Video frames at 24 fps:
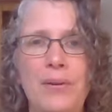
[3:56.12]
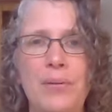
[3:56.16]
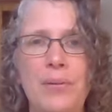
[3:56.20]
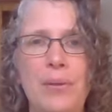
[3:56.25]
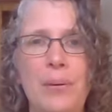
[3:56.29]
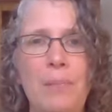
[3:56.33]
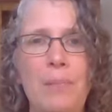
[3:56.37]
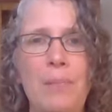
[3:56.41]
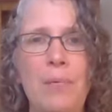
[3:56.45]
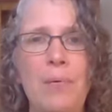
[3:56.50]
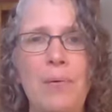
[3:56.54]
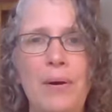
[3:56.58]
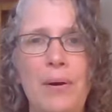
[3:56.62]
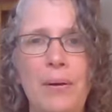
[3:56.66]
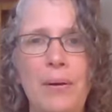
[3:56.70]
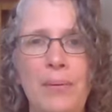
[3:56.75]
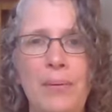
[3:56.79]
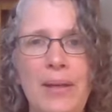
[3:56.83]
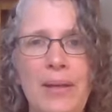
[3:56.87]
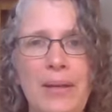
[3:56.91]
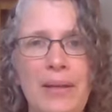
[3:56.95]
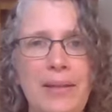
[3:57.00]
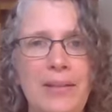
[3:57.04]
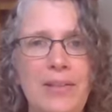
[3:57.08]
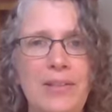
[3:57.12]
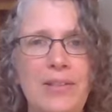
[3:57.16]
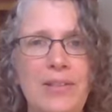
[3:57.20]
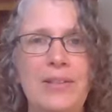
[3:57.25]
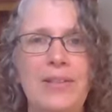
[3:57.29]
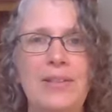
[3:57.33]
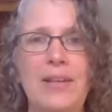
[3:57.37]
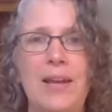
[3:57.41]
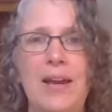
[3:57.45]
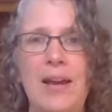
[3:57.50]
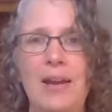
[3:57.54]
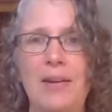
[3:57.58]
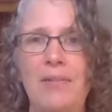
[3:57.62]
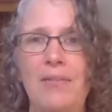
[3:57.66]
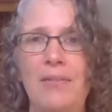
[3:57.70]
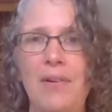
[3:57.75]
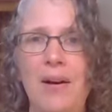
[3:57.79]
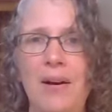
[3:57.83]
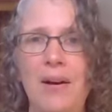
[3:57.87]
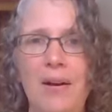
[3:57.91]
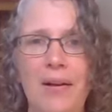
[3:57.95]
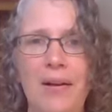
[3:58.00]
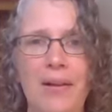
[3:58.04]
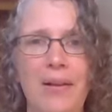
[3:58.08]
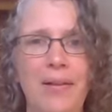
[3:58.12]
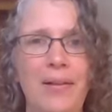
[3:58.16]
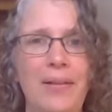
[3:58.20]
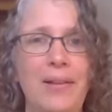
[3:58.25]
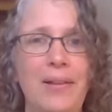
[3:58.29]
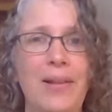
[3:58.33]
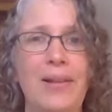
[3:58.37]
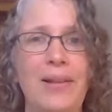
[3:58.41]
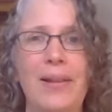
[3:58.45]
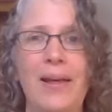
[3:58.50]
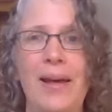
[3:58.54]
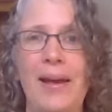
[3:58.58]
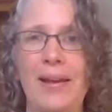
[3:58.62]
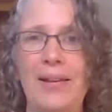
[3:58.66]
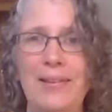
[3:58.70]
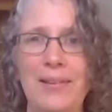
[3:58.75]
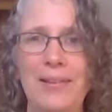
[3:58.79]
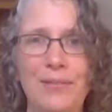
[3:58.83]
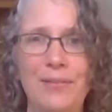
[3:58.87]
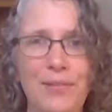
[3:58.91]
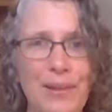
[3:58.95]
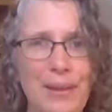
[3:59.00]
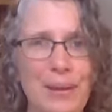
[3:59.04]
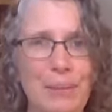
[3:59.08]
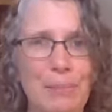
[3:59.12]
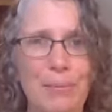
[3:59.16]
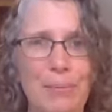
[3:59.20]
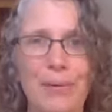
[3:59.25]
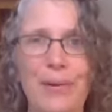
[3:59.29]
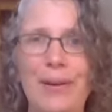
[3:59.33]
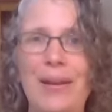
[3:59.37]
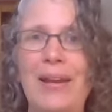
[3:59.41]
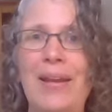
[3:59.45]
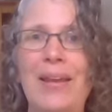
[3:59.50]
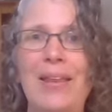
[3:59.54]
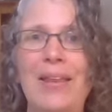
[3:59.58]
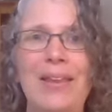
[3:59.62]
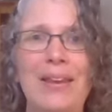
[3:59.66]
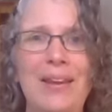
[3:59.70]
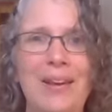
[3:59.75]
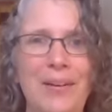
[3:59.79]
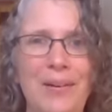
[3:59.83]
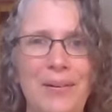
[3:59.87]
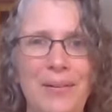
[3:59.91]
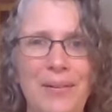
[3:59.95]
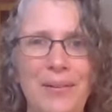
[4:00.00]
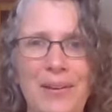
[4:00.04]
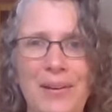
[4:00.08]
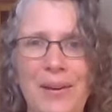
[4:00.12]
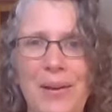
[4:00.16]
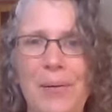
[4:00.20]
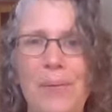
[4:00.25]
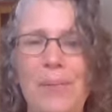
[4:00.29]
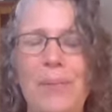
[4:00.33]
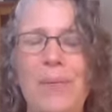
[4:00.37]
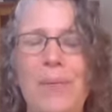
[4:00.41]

the more we can just kind of all collectively breathe and go, you know